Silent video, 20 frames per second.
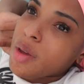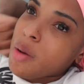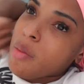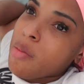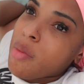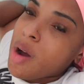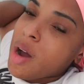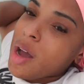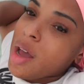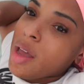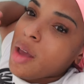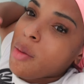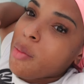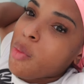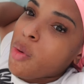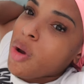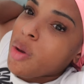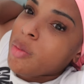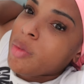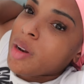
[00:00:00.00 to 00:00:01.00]
my
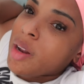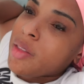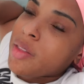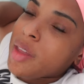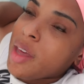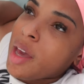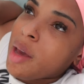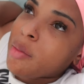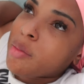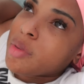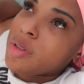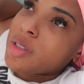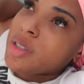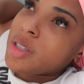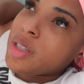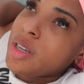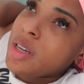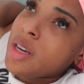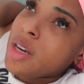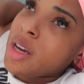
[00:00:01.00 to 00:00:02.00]
appointment at the
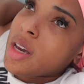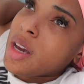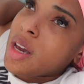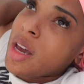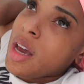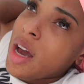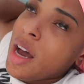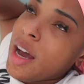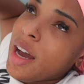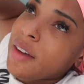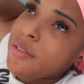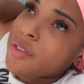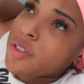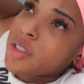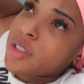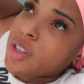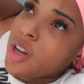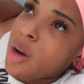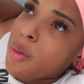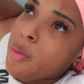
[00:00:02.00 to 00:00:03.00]
embassy. I have to
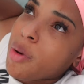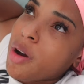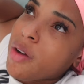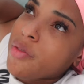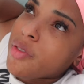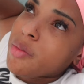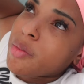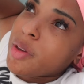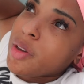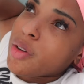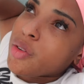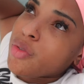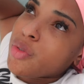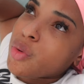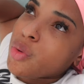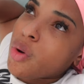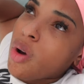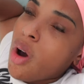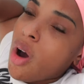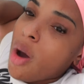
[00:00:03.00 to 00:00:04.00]
stop off and make a
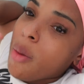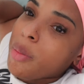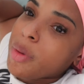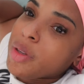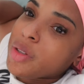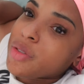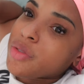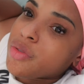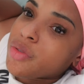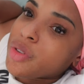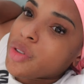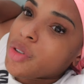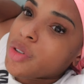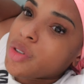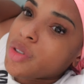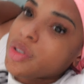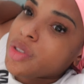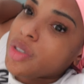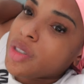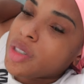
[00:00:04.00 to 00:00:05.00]
few copies
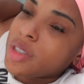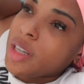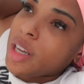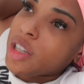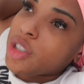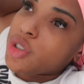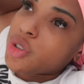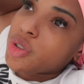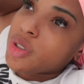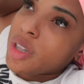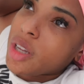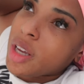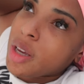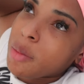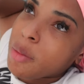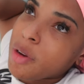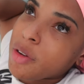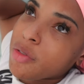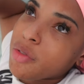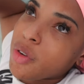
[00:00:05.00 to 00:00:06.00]
first. Yesterday,
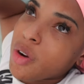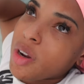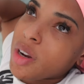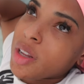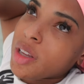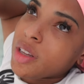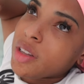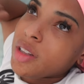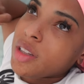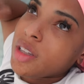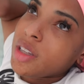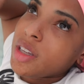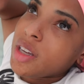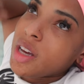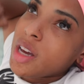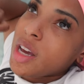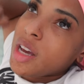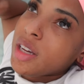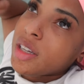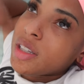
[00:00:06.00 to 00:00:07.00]
my friend Hilly
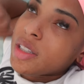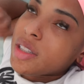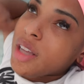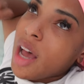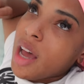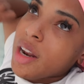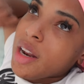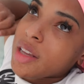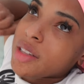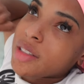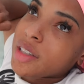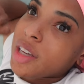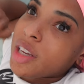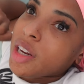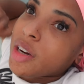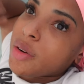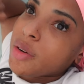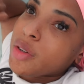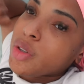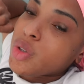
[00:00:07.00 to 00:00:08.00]
signed as a
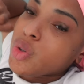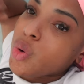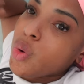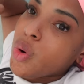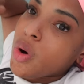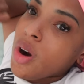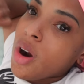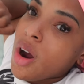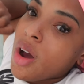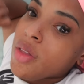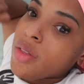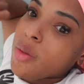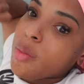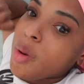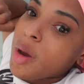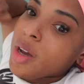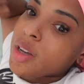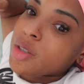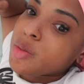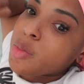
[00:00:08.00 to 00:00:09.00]
guarantor on the
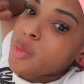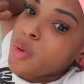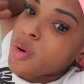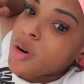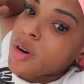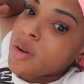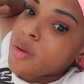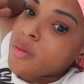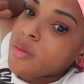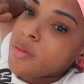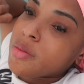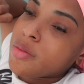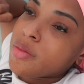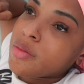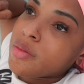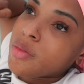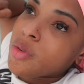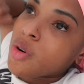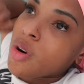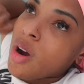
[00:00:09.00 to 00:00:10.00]
passport
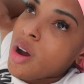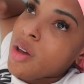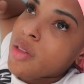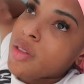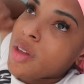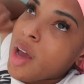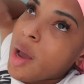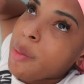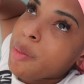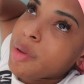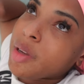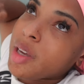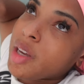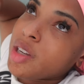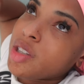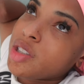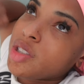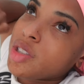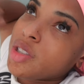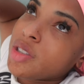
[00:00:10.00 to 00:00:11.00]
or on the
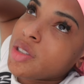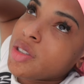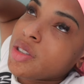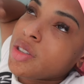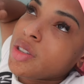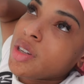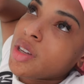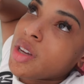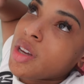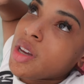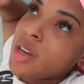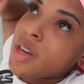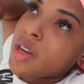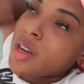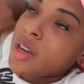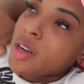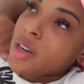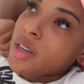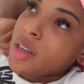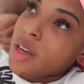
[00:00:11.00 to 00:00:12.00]
application.
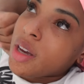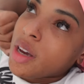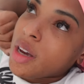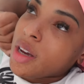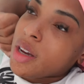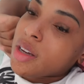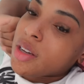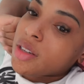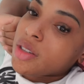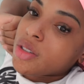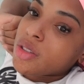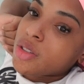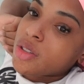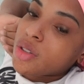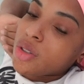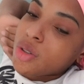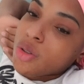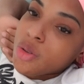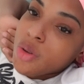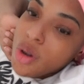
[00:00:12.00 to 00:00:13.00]
Yeah,
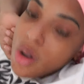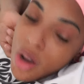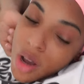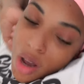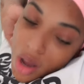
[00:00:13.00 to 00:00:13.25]
so